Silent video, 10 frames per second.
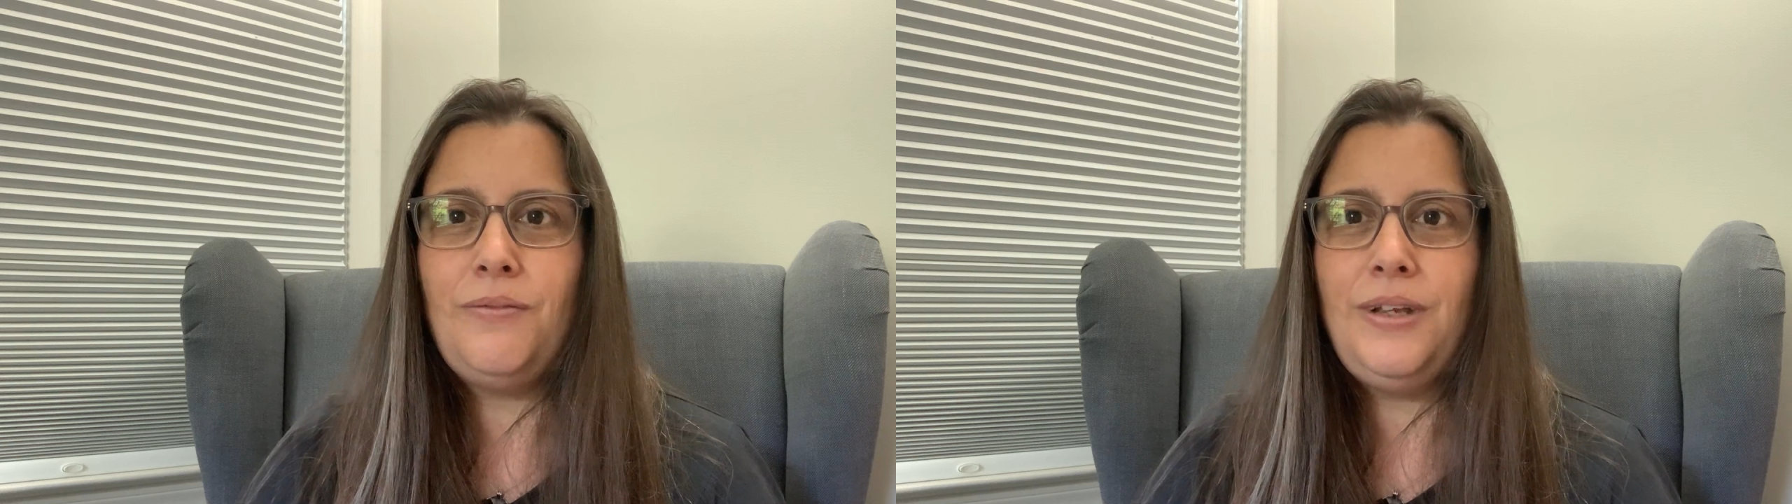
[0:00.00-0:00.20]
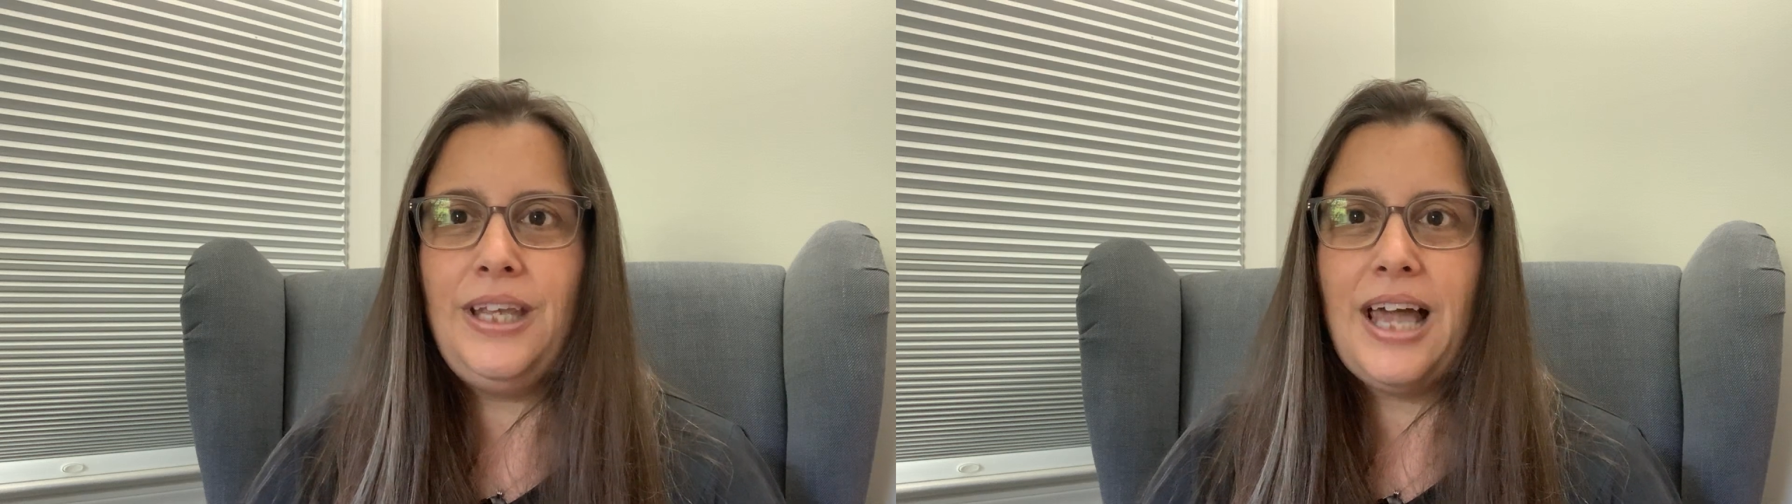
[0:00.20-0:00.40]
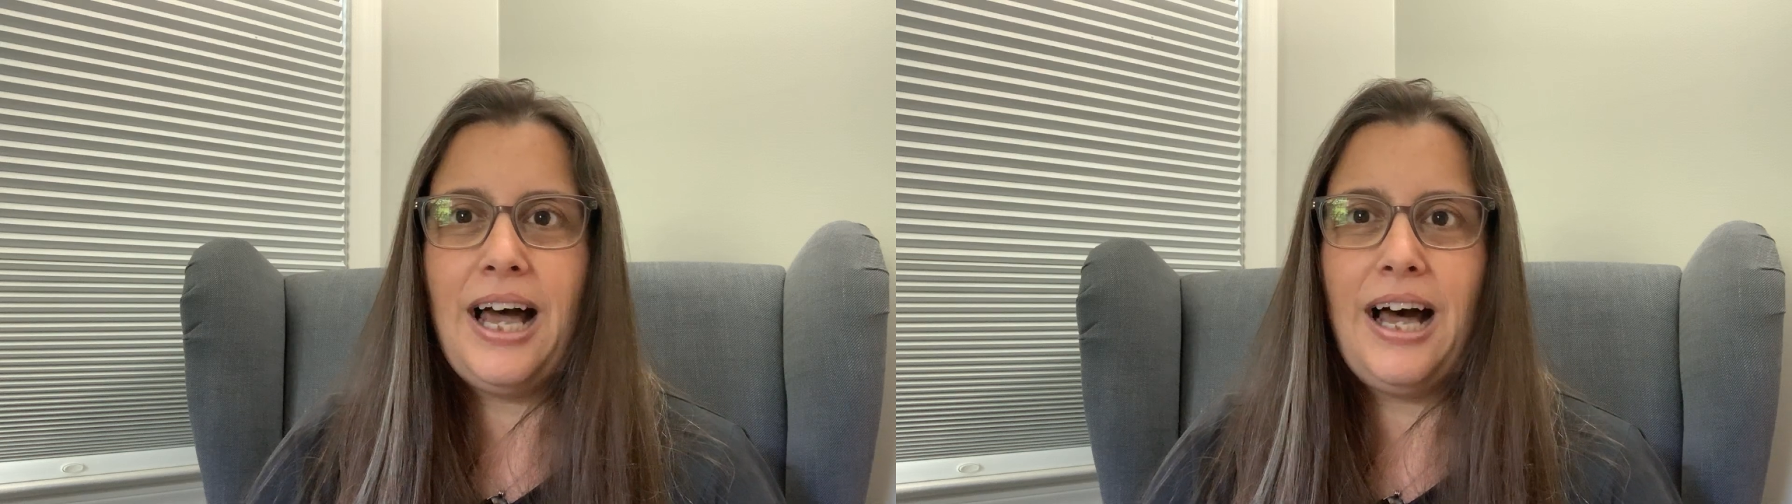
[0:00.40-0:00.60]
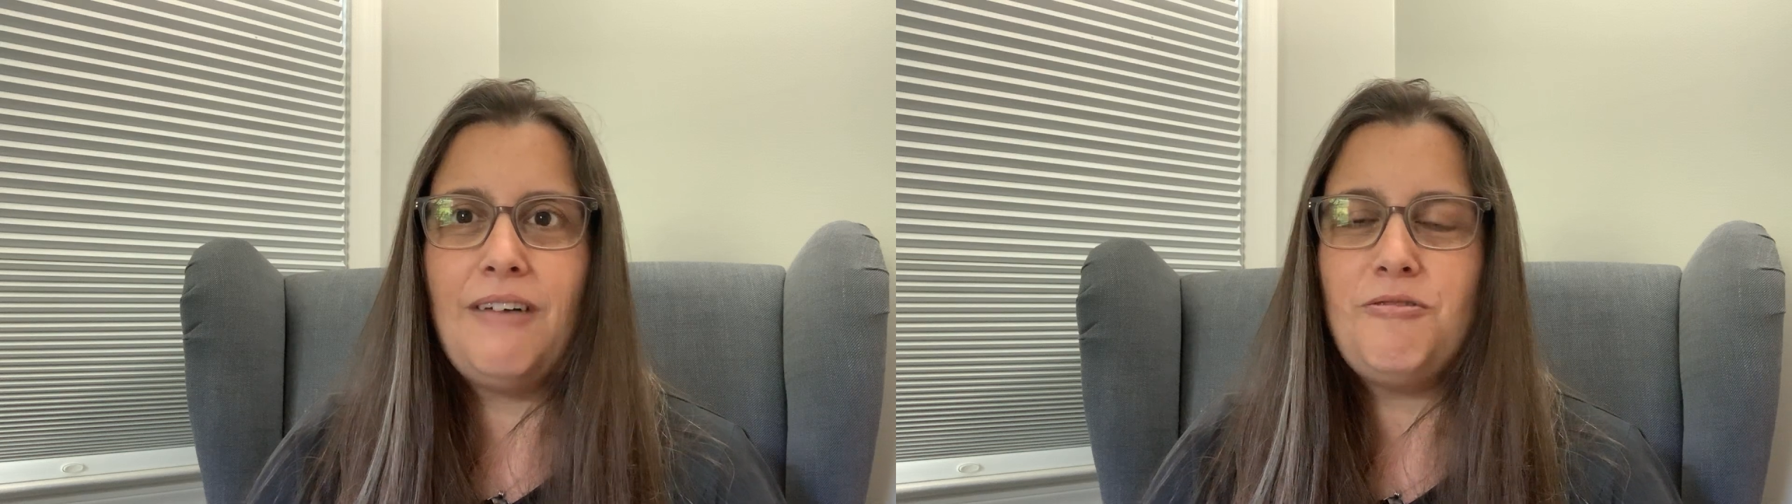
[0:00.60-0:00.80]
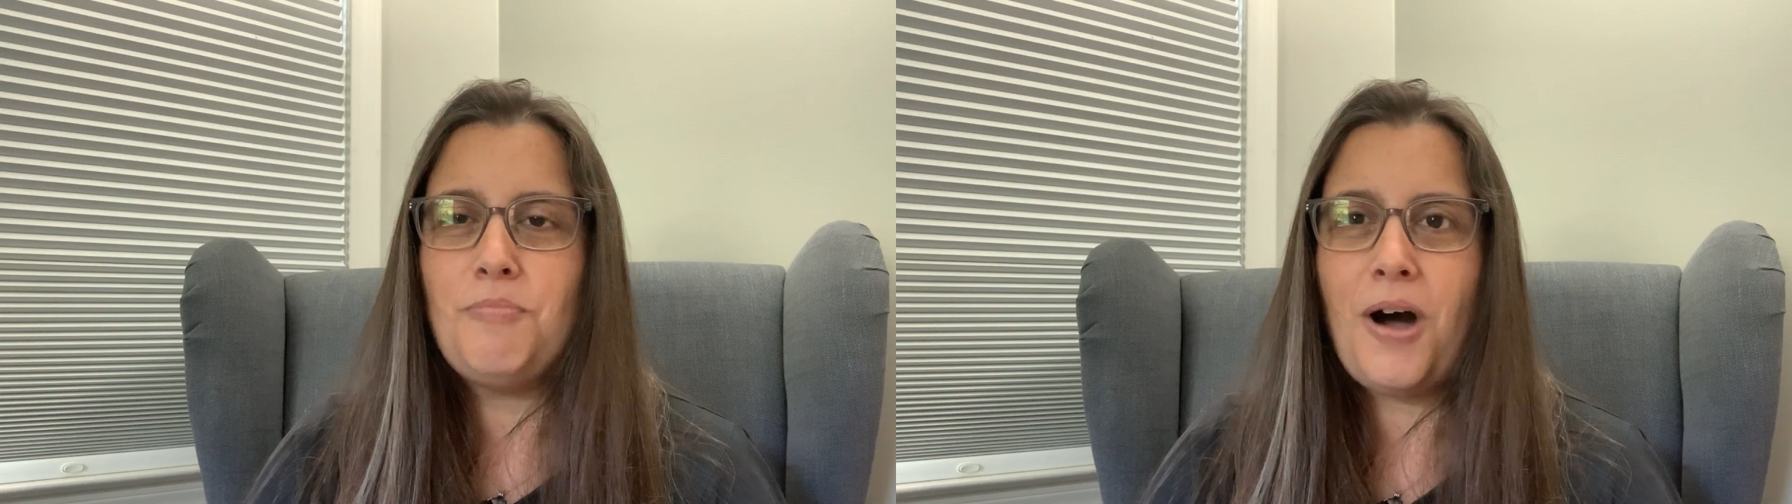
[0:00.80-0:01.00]
We have
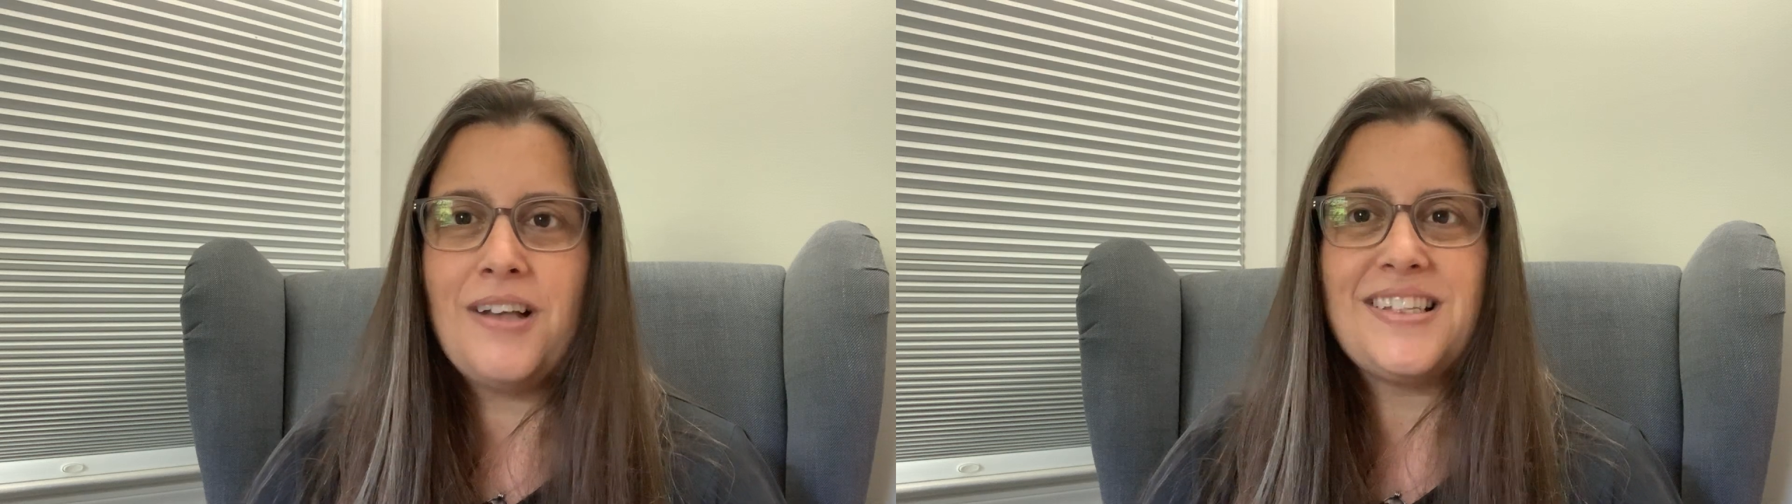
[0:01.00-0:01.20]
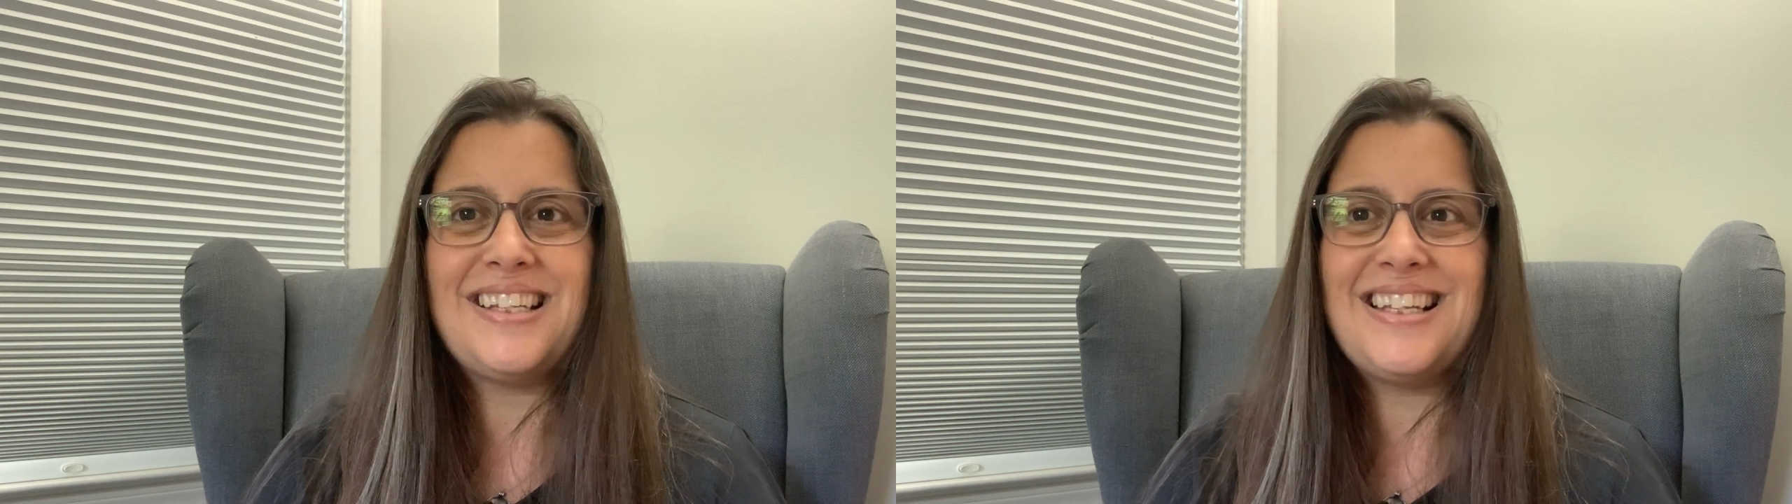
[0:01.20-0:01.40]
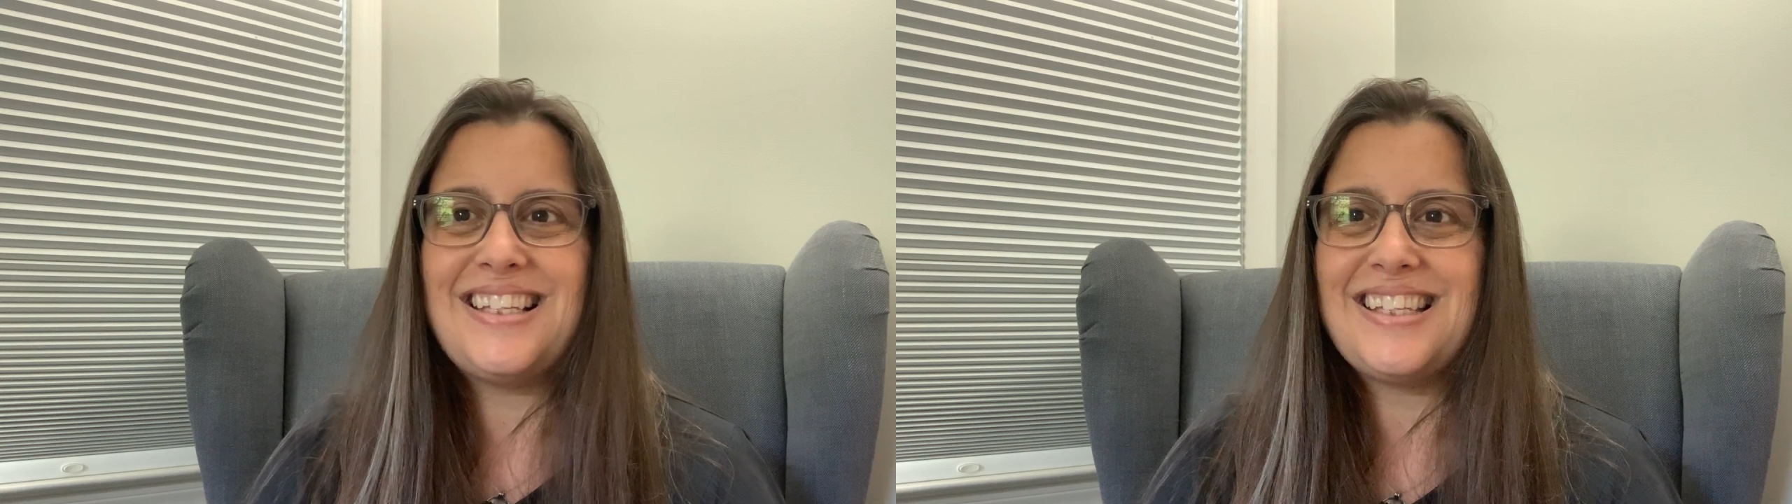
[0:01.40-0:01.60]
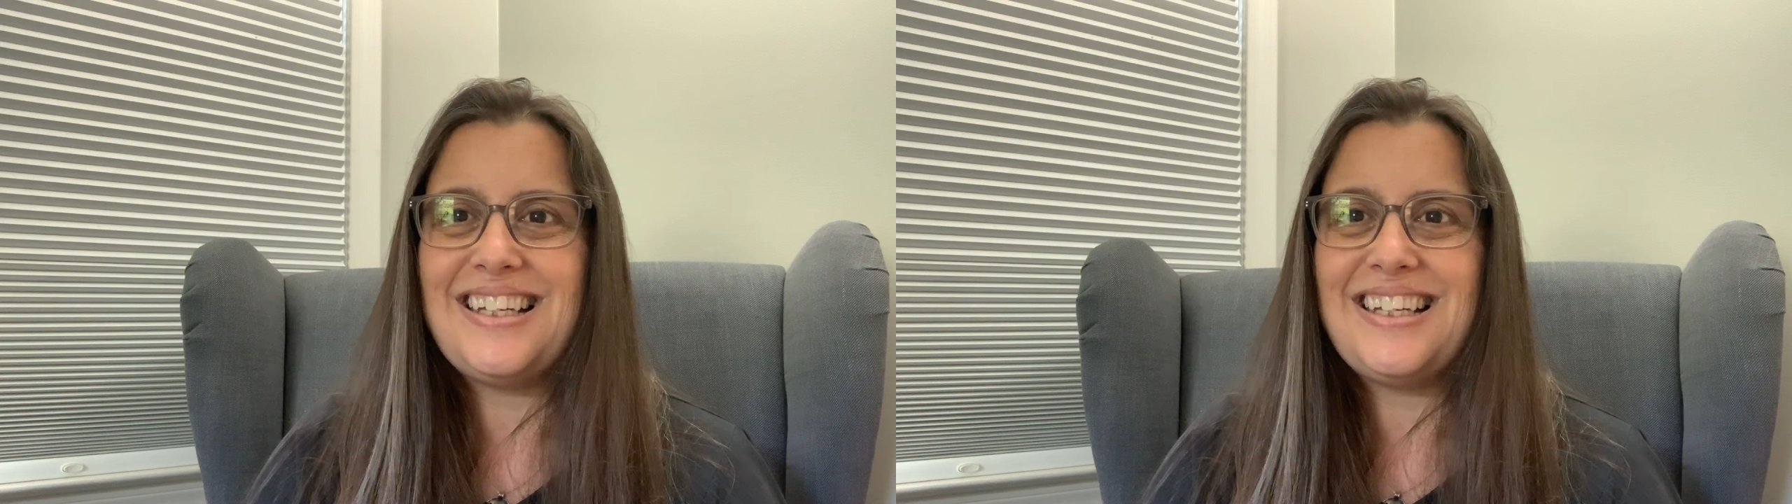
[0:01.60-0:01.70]
bosses,